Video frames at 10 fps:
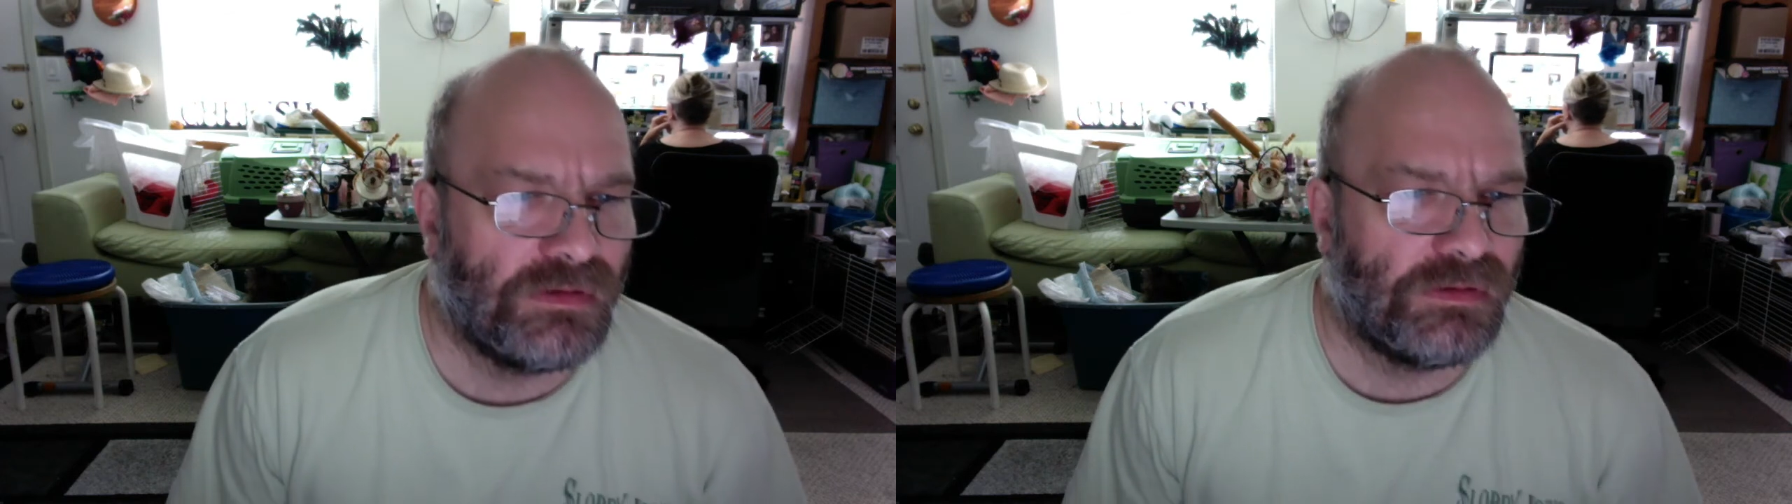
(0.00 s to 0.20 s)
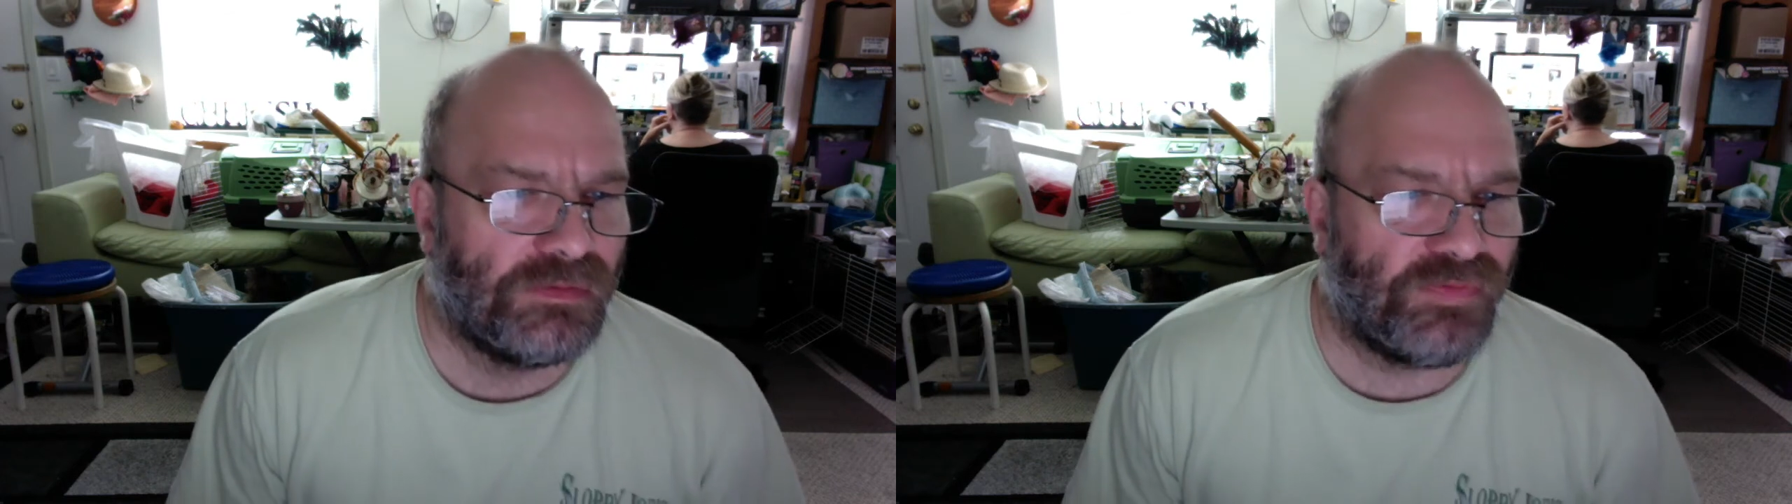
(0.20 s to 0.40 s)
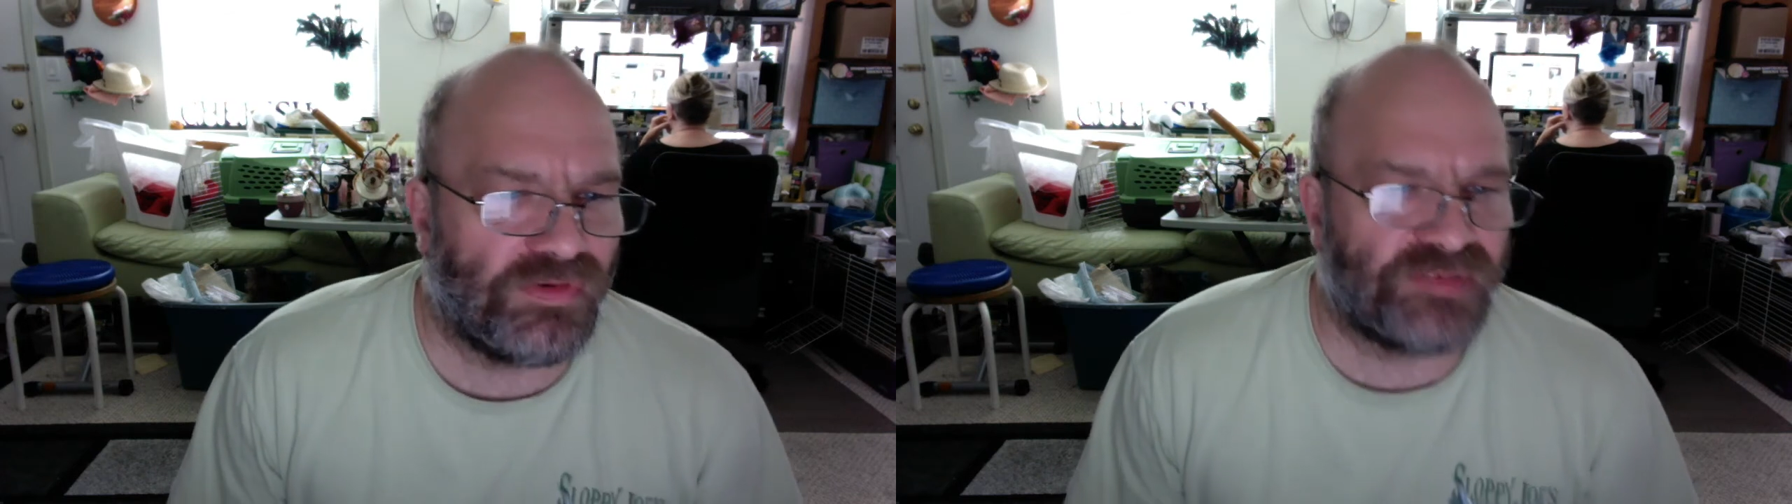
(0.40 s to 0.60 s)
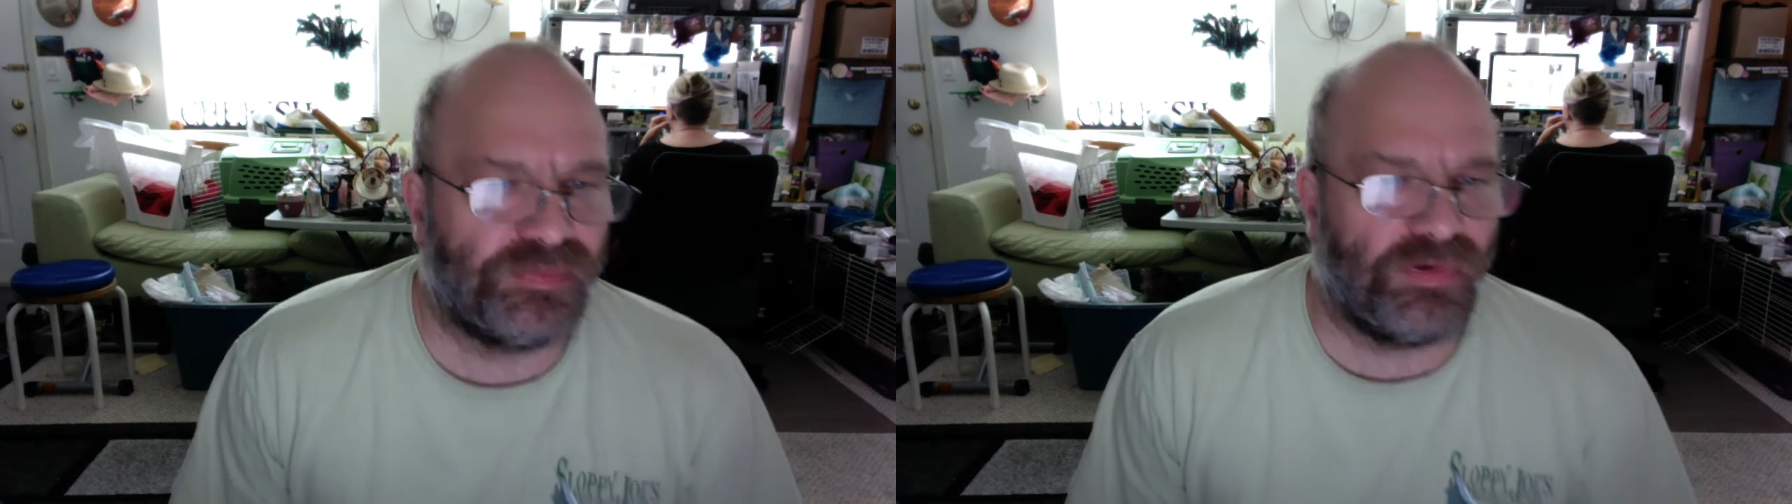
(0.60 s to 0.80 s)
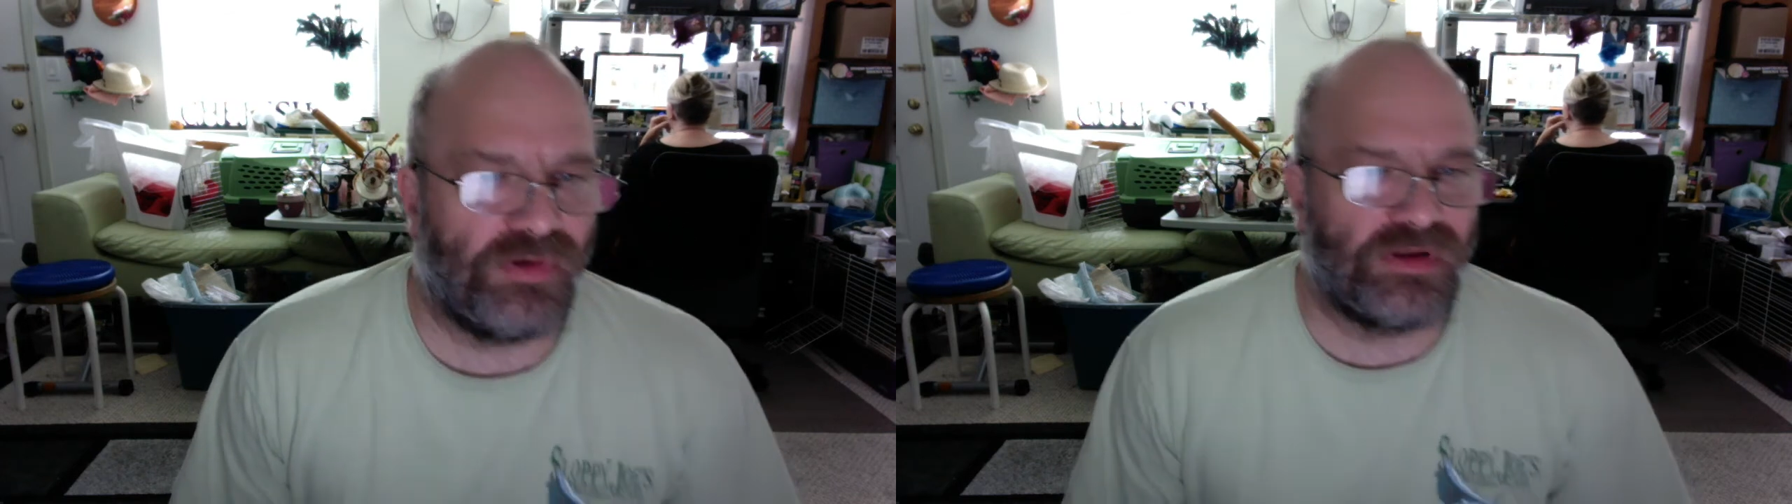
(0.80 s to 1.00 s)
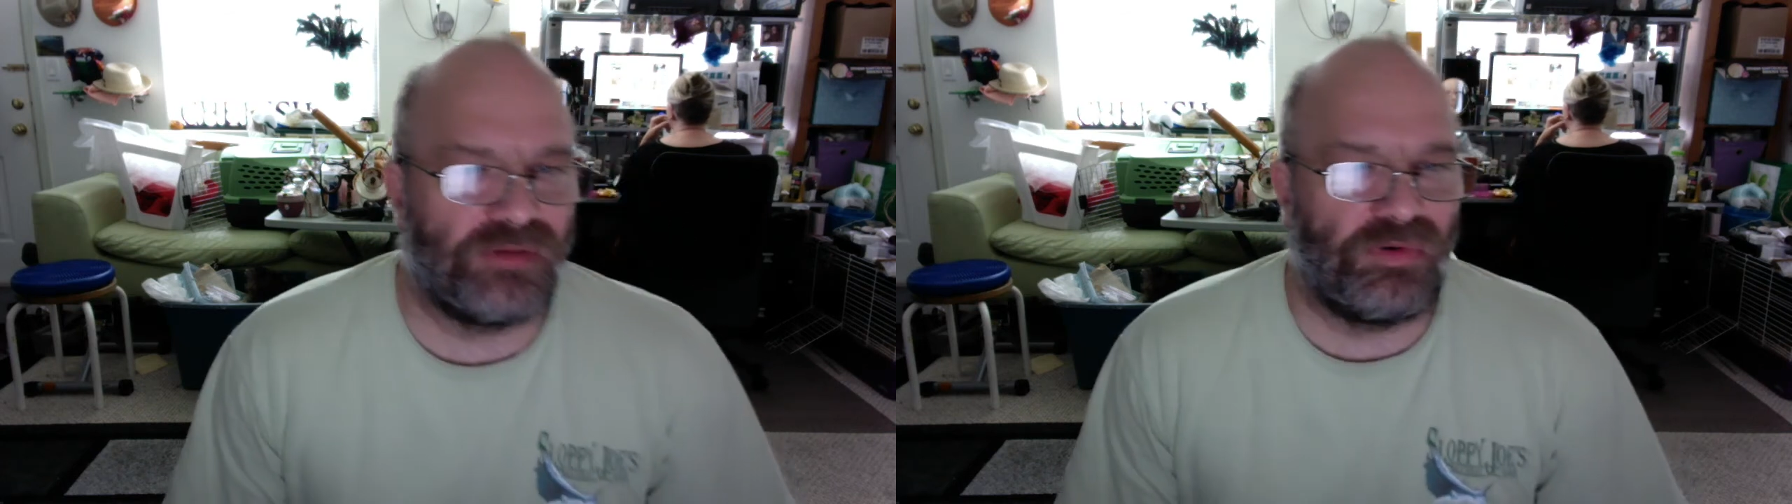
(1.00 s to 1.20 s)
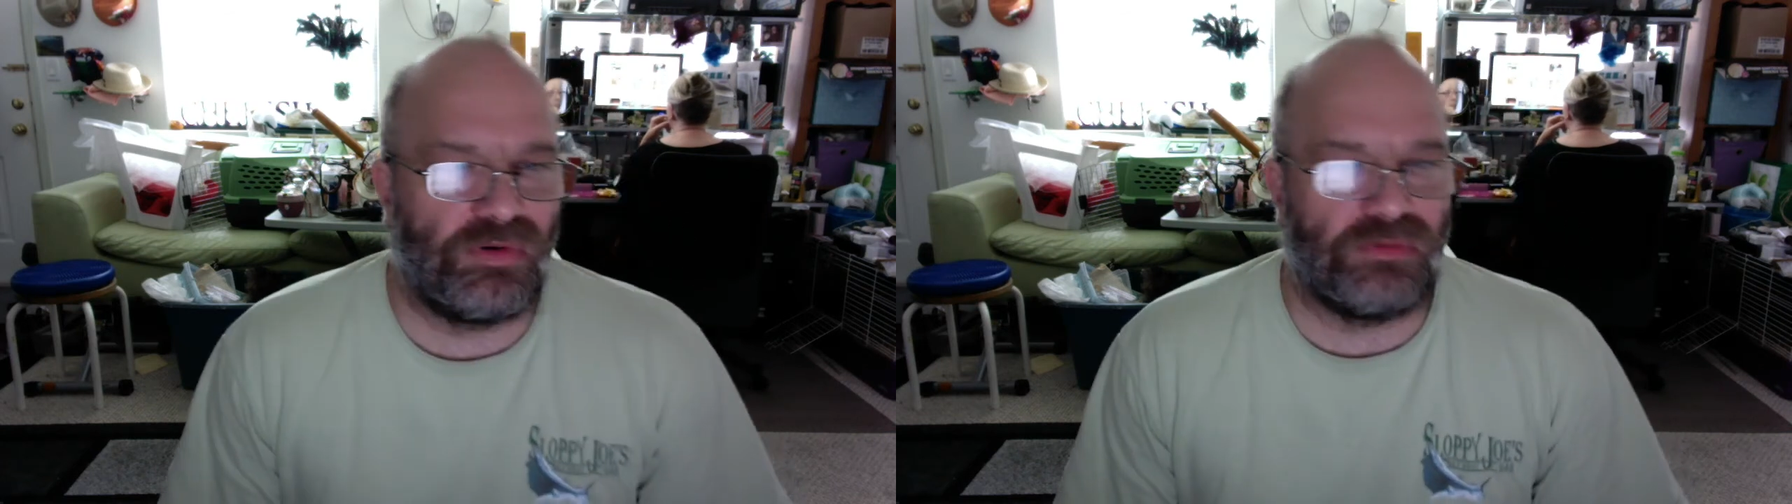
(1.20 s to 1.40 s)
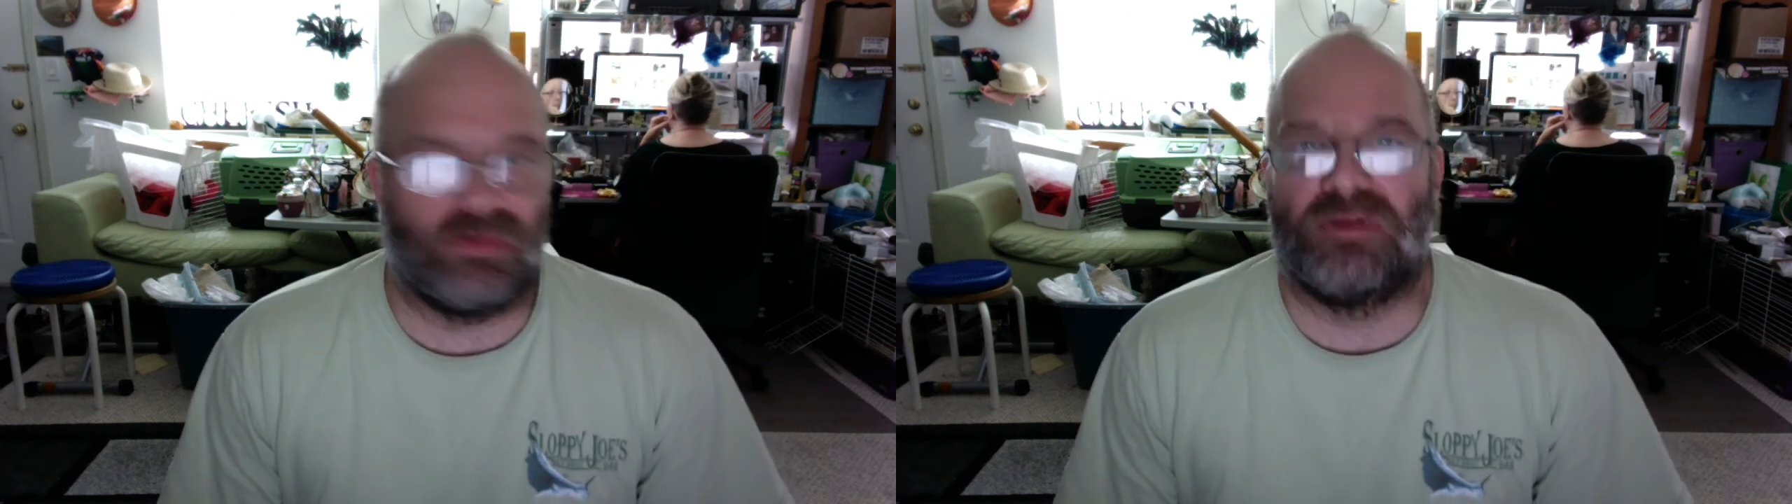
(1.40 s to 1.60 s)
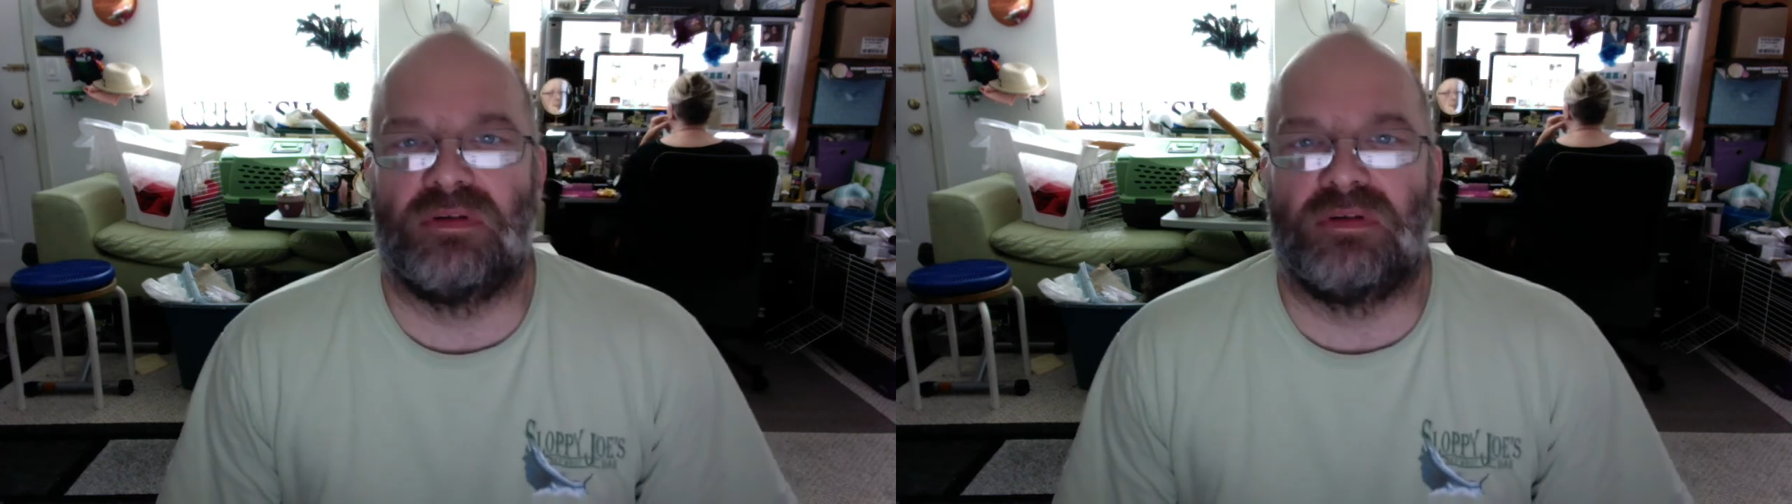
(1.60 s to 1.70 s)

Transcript: First broken bone.